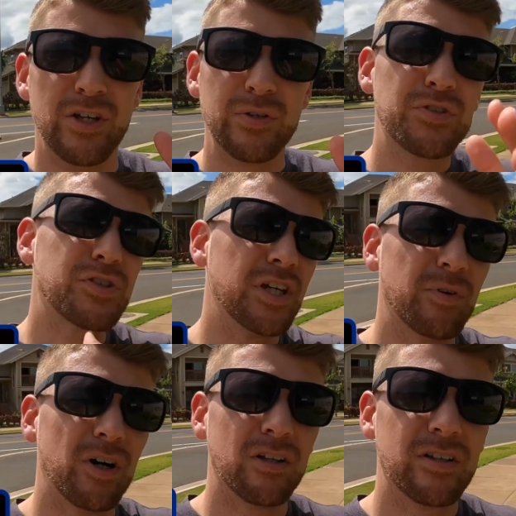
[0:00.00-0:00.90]
You can skip
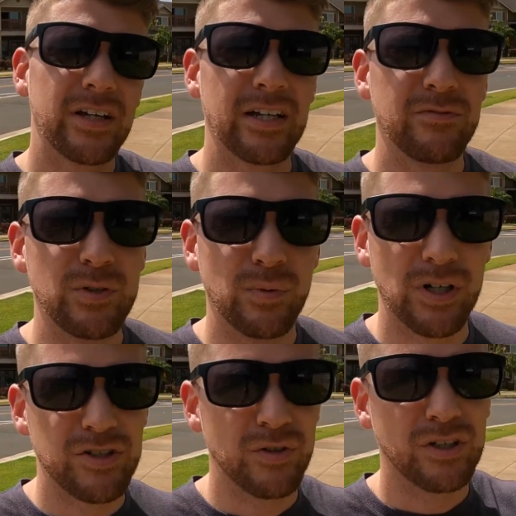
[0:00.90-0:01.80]
all of that if you
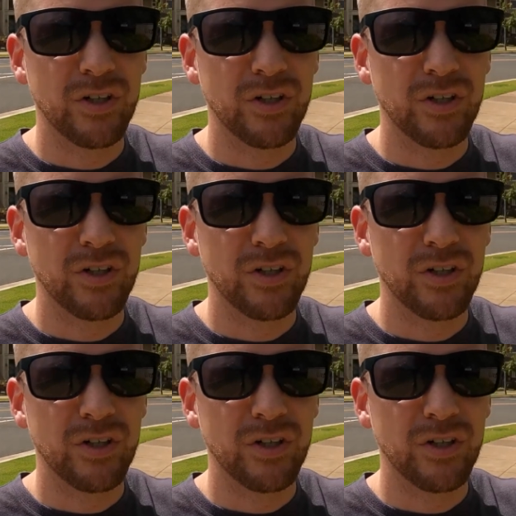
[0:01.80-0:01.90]
want to and